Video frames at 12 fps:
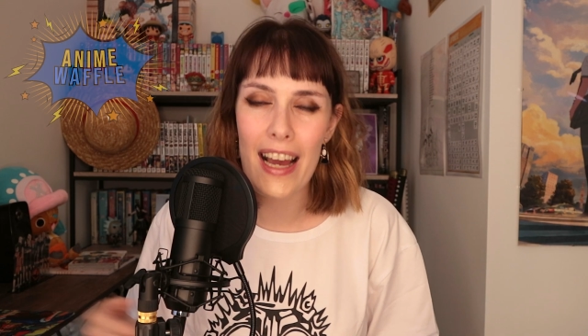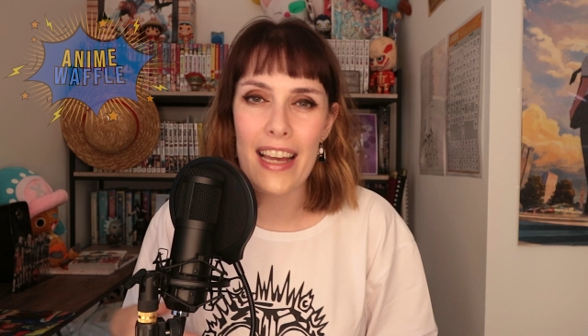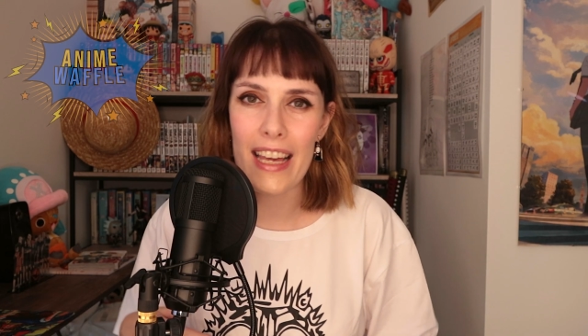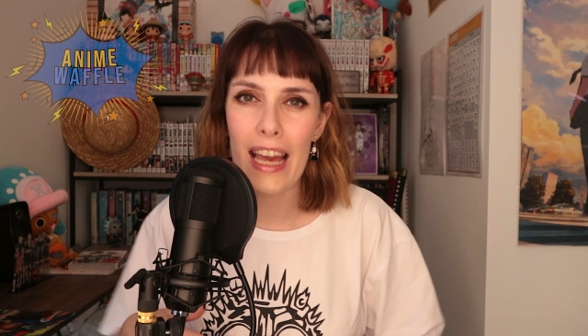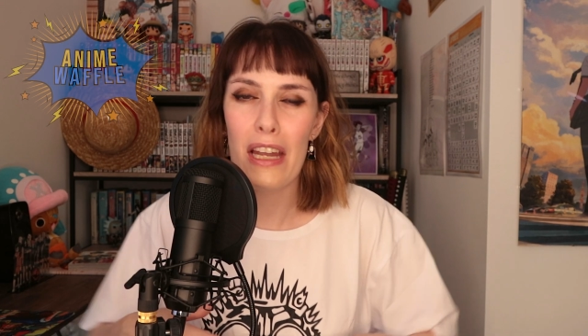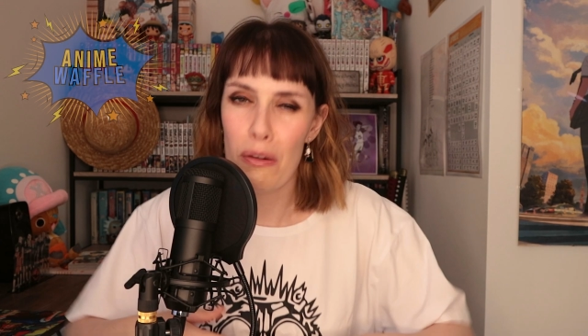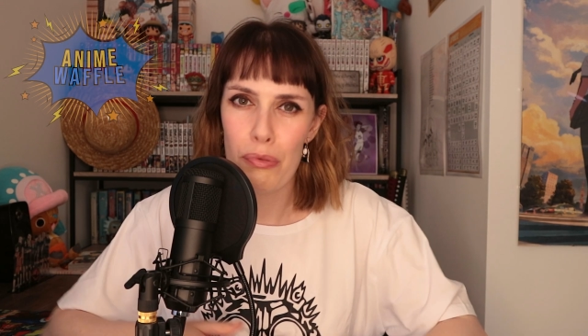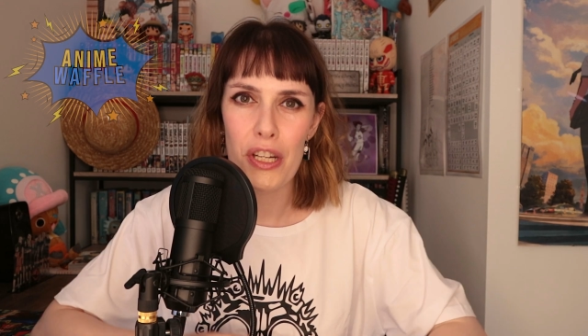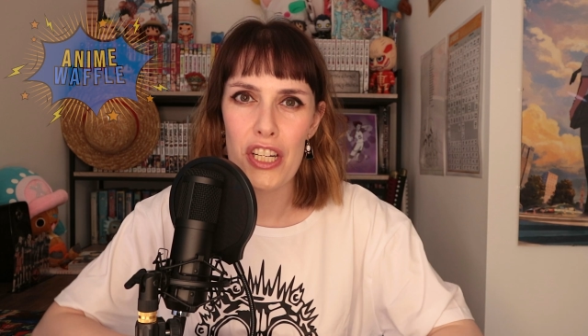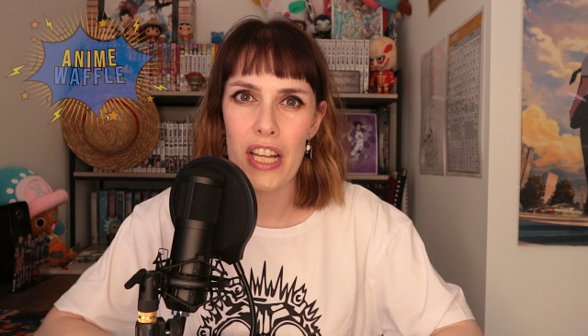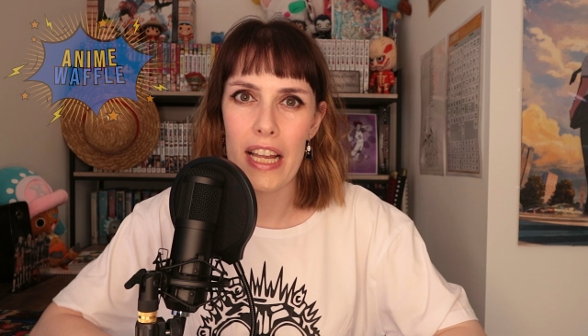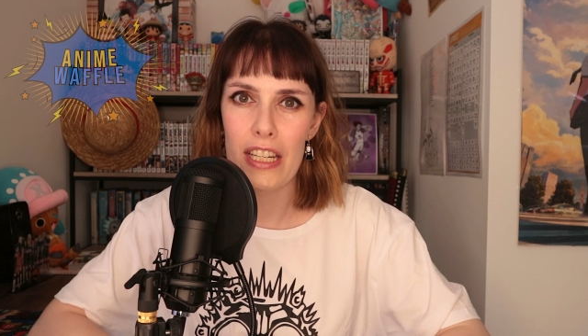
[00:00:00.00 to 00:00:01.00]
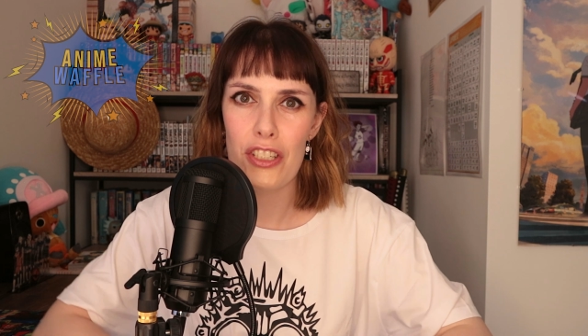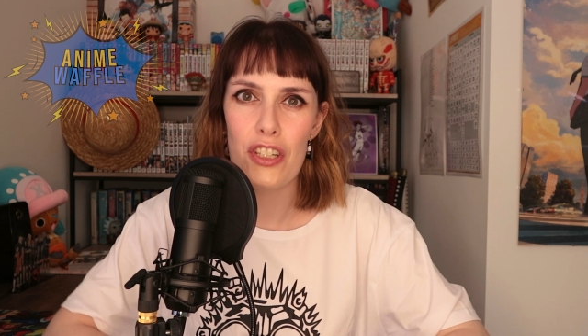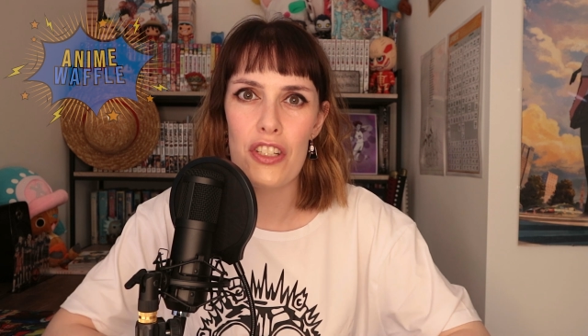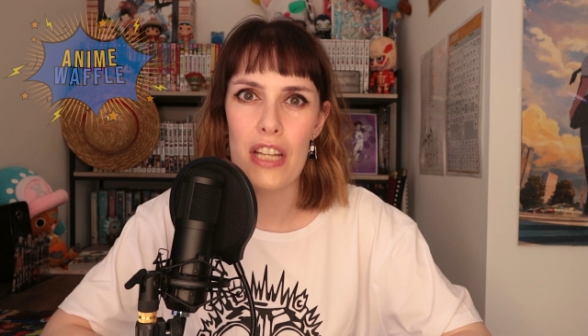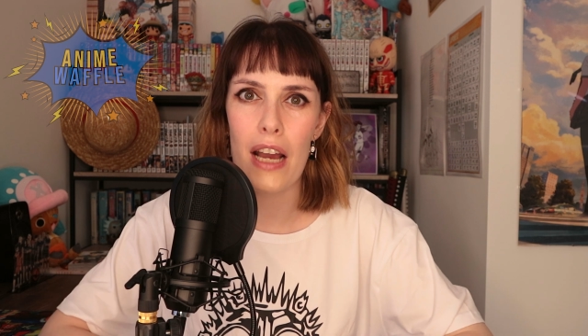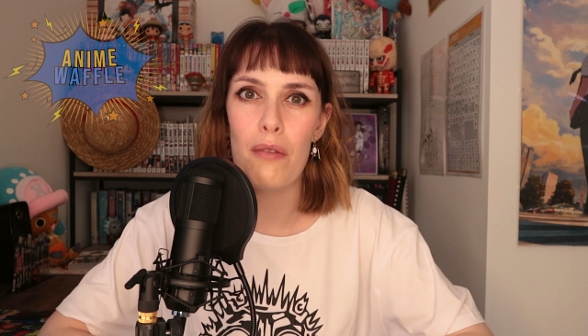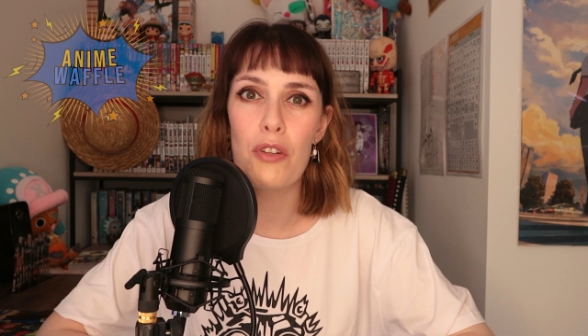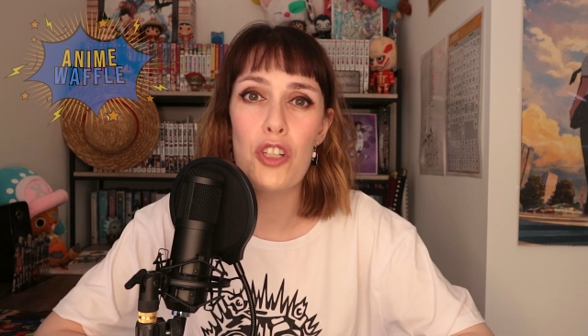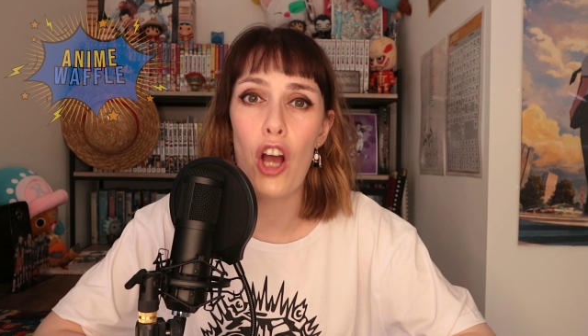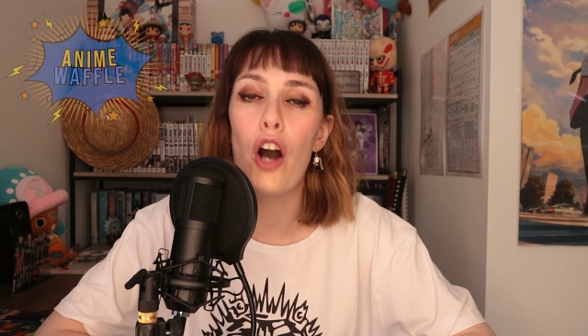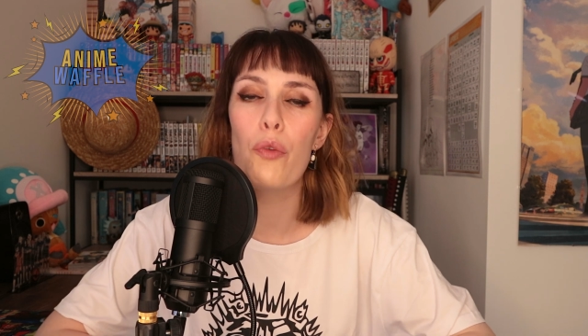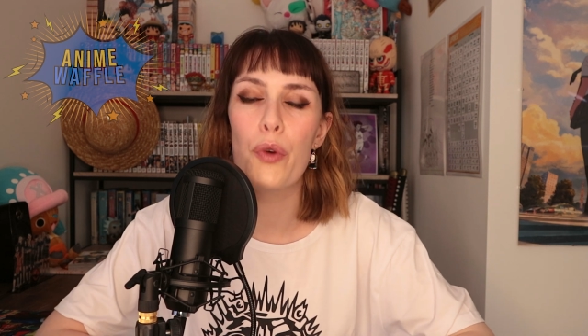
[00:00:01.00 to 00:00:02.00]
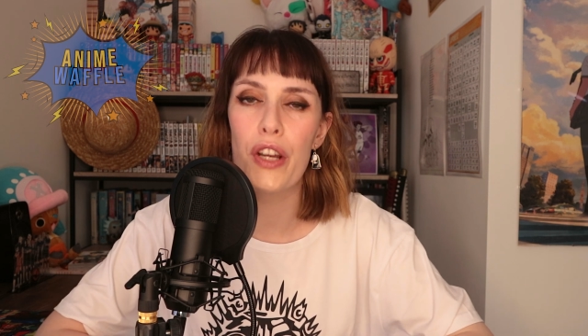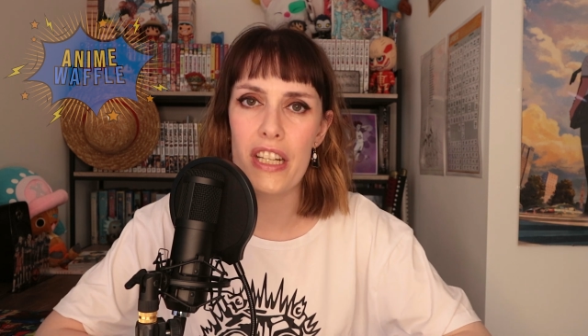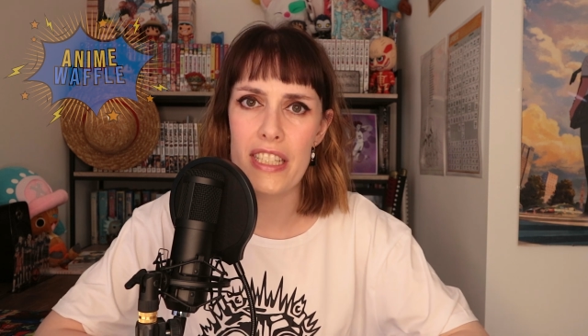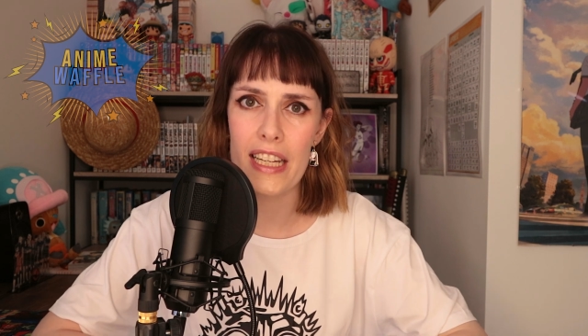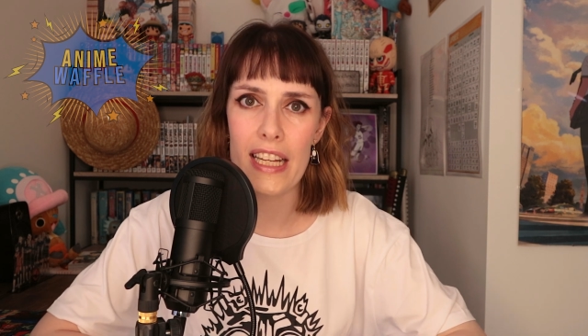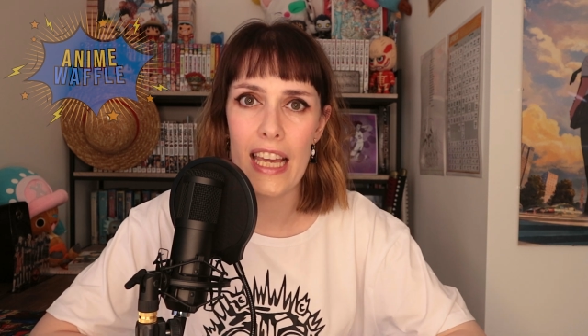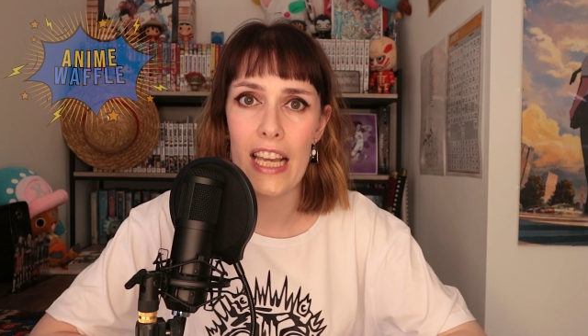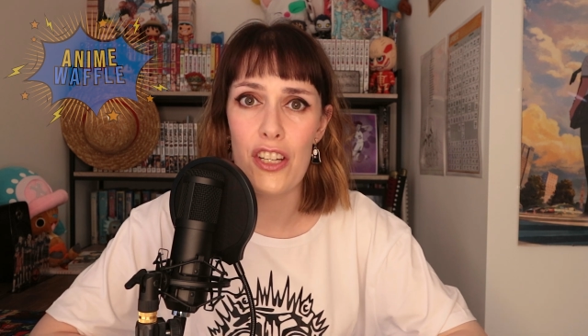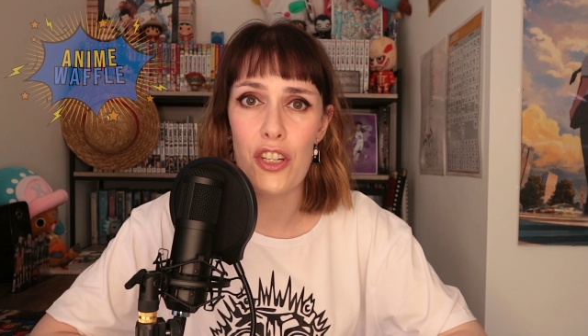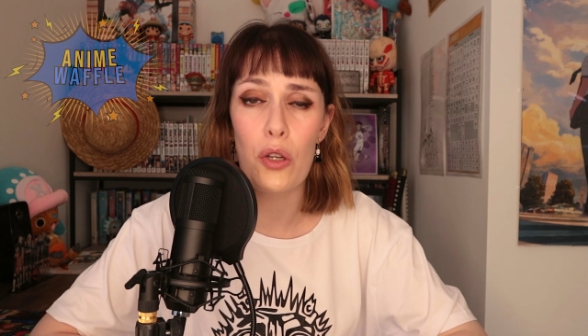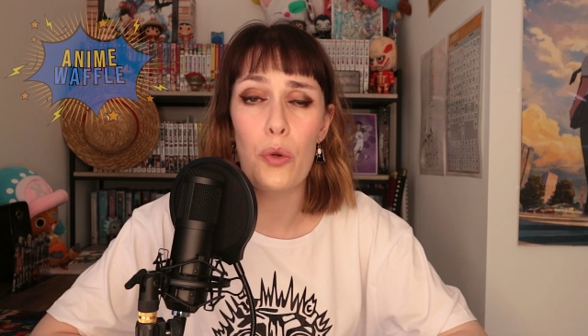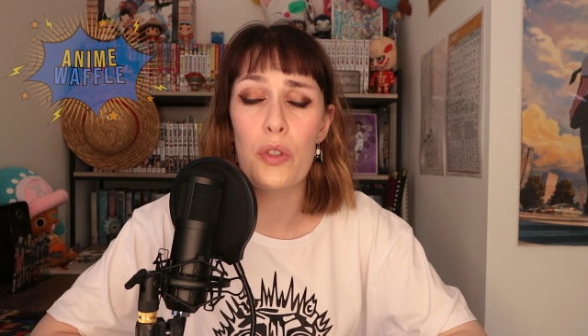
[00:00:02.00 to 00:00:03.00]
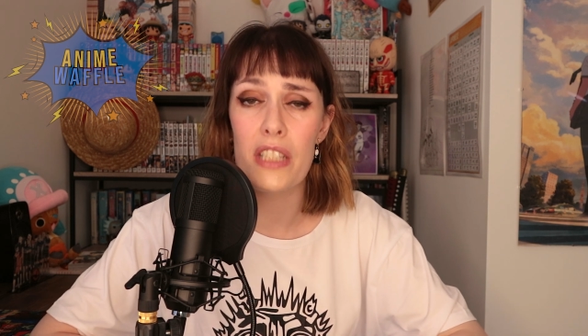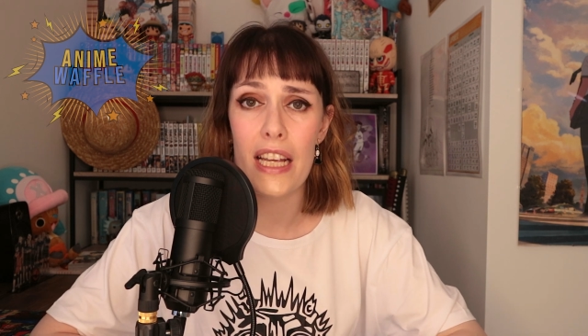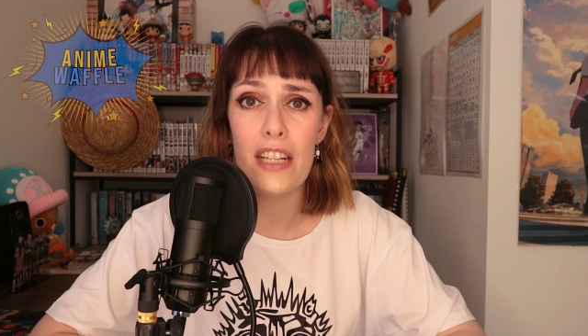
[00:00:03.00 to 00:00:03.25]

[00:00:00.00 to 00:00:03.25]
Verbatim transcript: I can appreciate just how much hard work and dedication goes